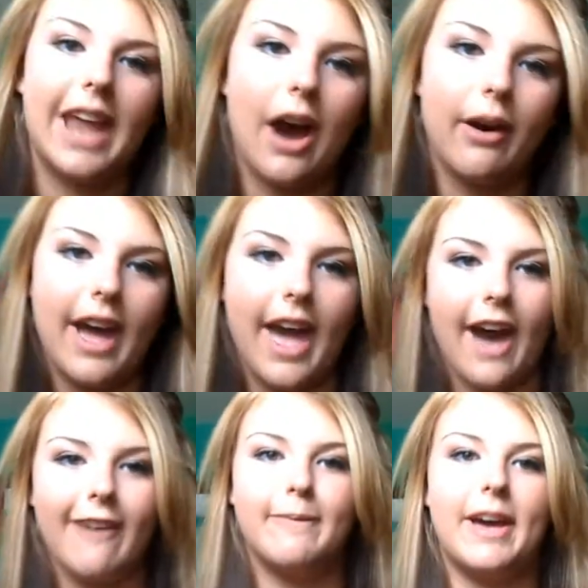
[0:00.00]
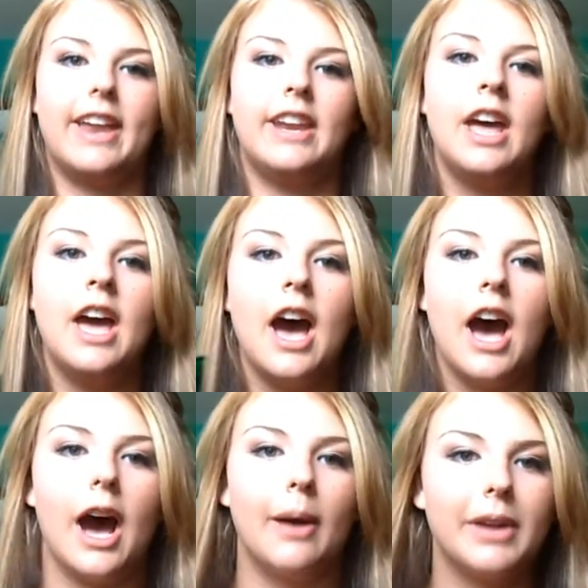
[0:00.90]
Now I have been,
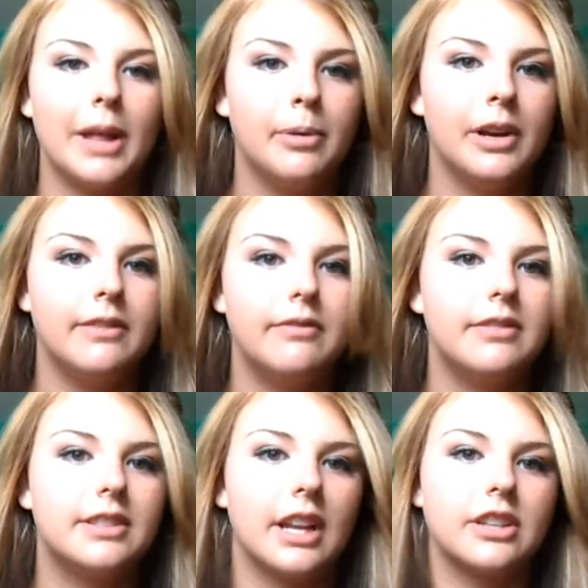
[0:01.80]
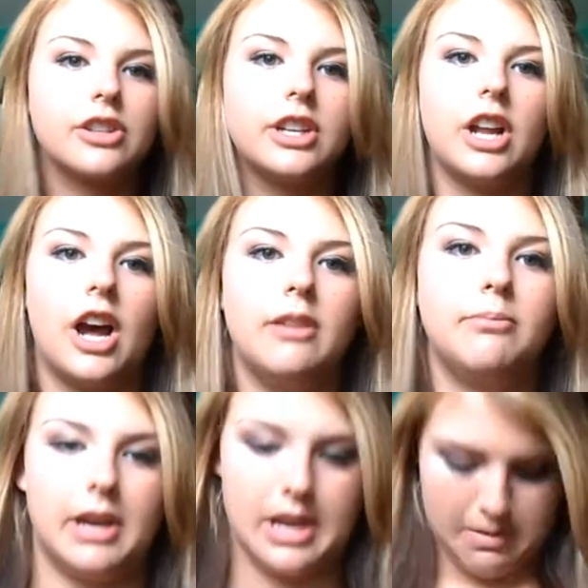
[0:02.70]
but I put sunscreen
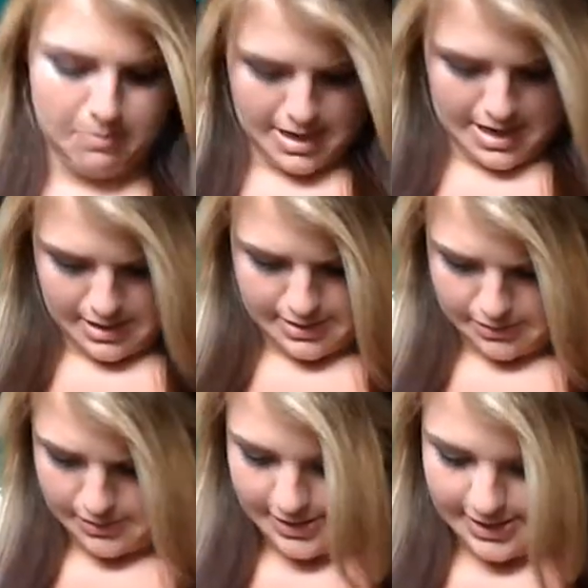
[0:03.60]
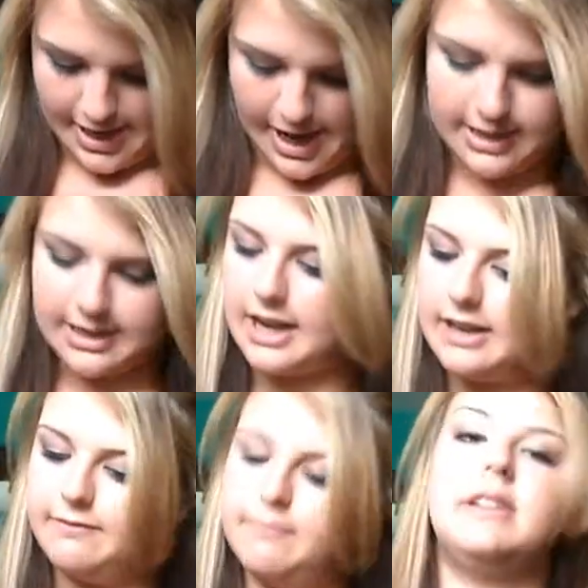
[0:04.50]
on, but I mean, as you can see,
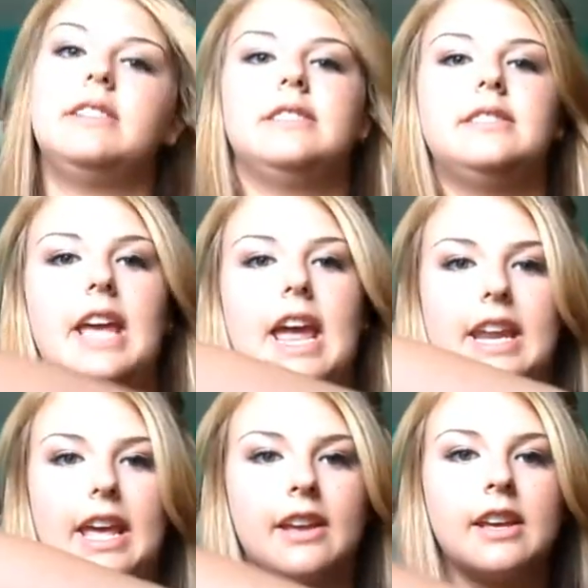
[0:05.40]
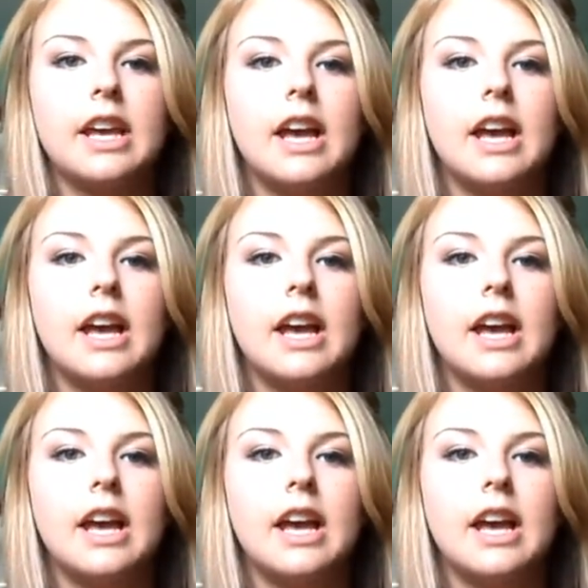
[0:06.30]
I've been tanning.